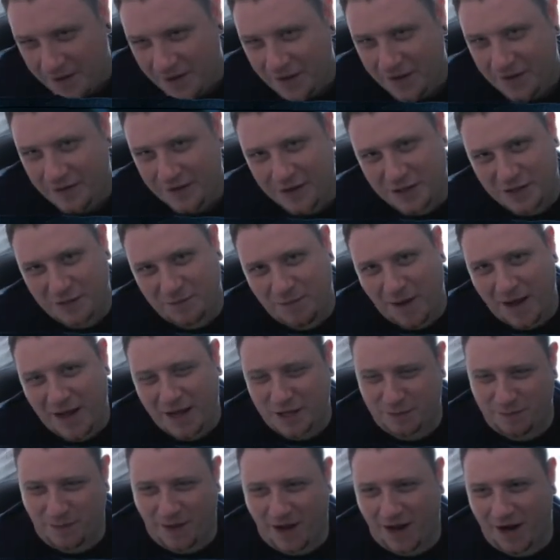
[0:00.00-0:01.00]
The
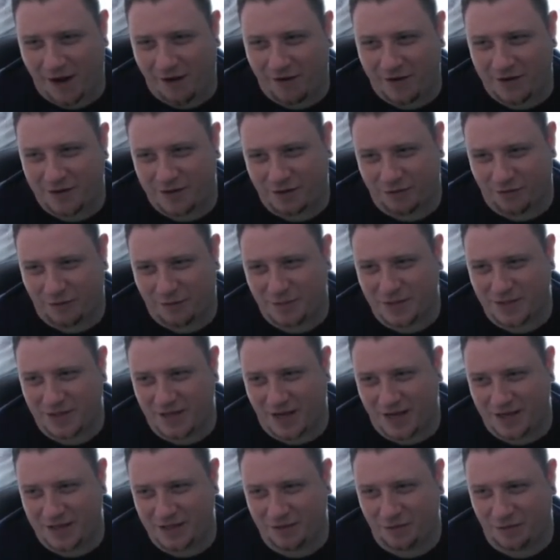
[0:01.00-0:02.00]
space pirates are
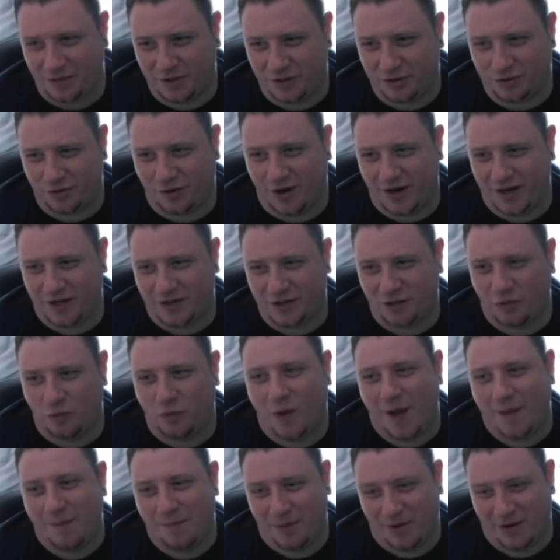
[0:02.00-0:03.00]
obsessed with trying to
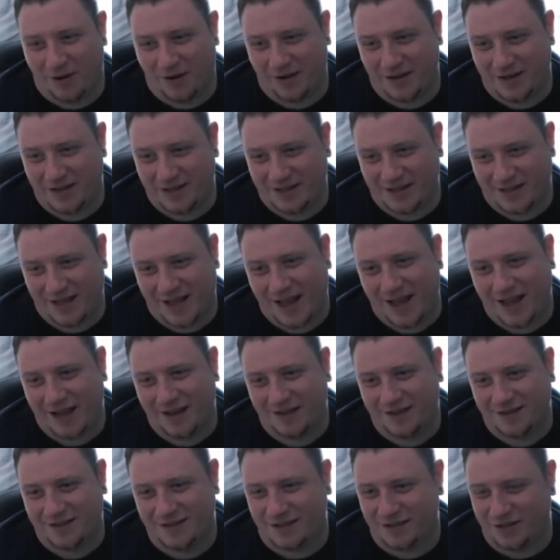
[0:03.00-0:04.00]
weaponize
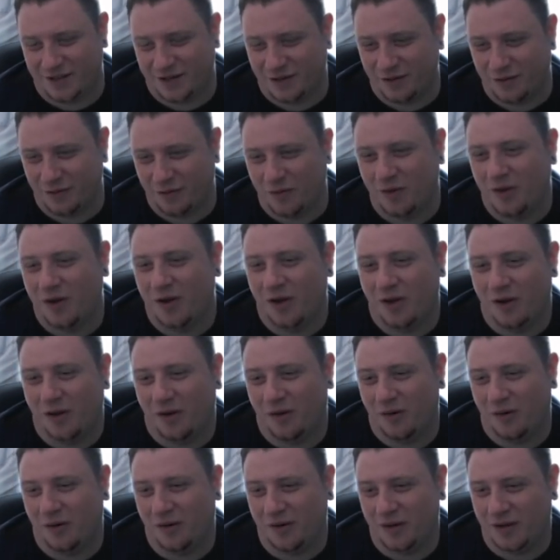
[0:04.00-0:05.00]
that, to
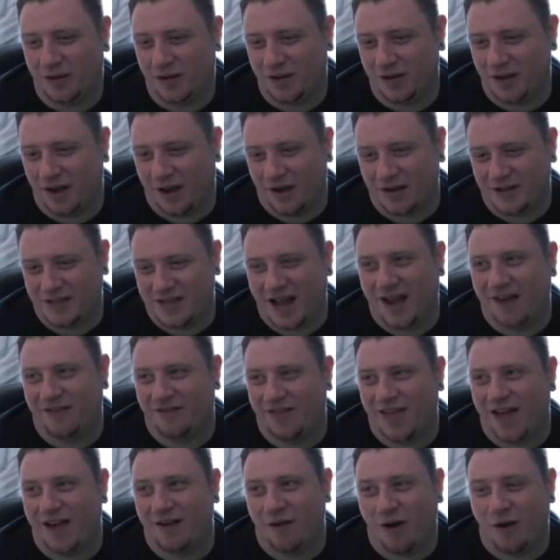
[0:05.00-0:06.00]

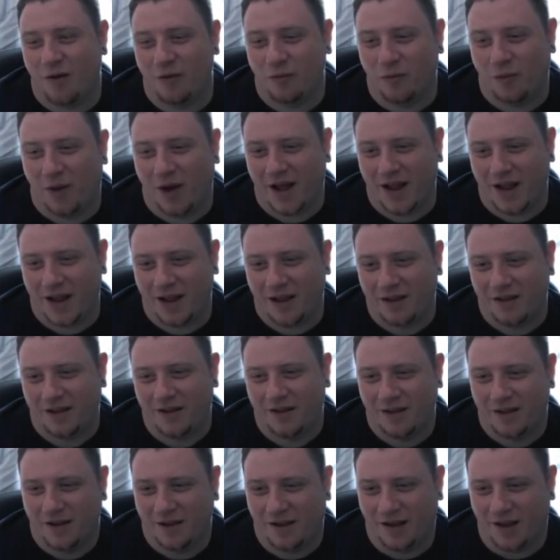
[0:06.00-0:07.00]
have their own way.
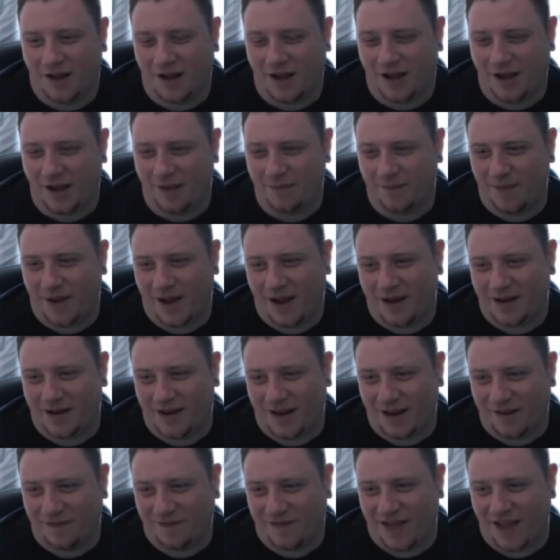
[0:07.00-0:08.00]

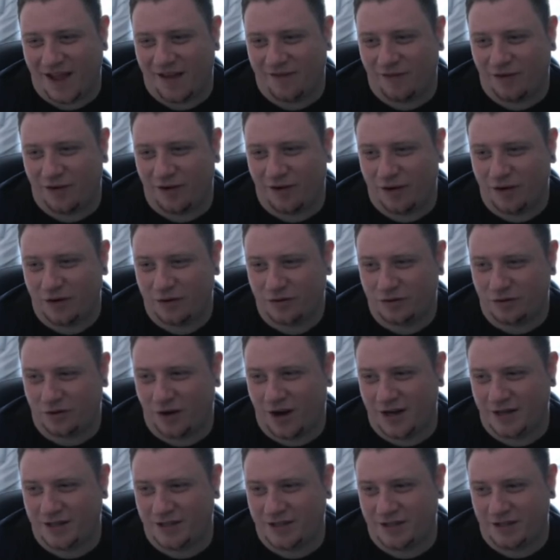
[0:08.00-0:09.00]
And if they ever
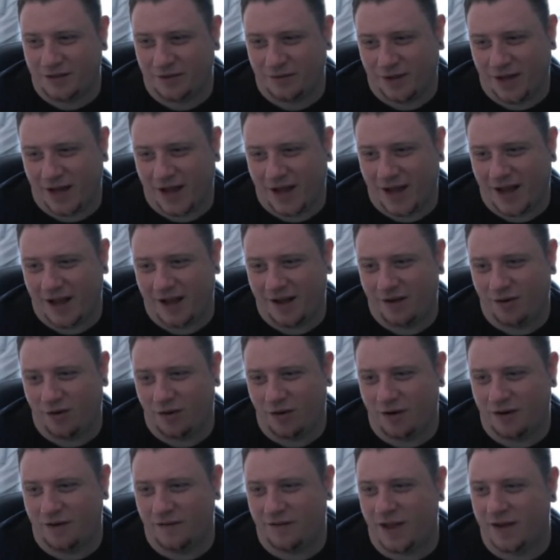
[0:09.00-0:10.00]
try to do that,
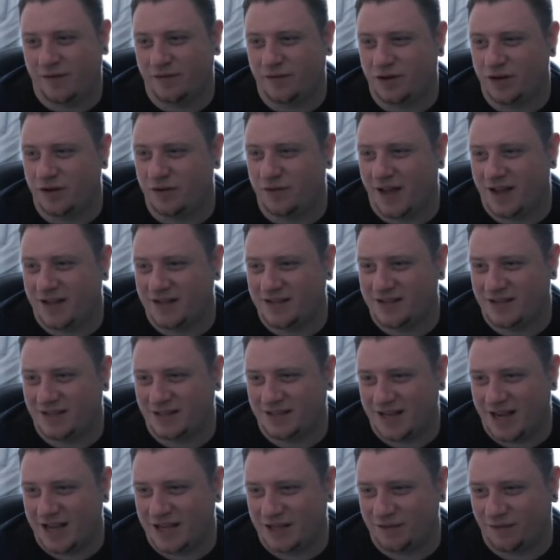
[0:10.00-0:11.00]
or if they do that
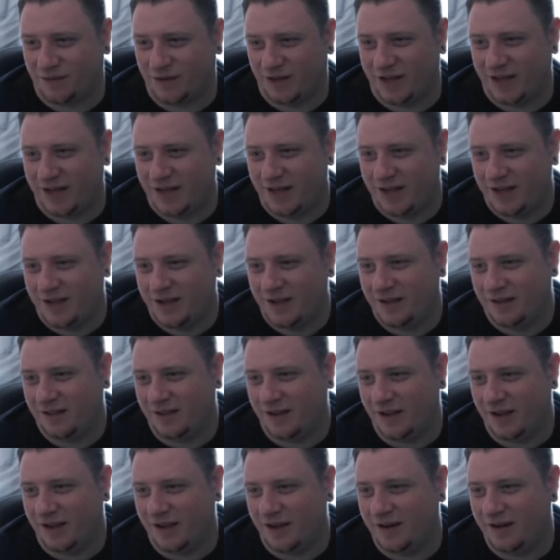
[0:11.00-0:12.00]
successfully,
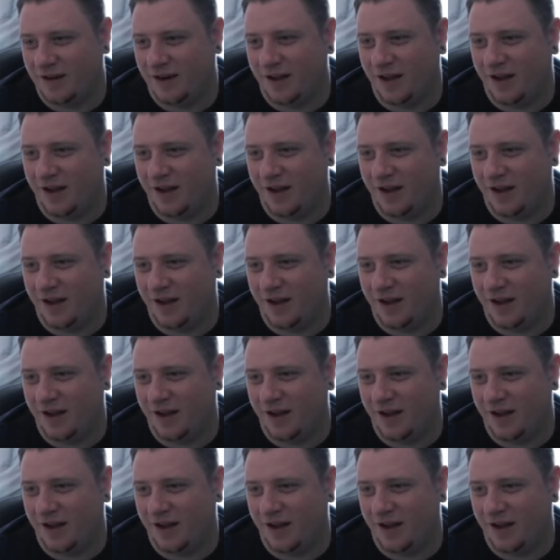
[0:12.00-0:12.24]
then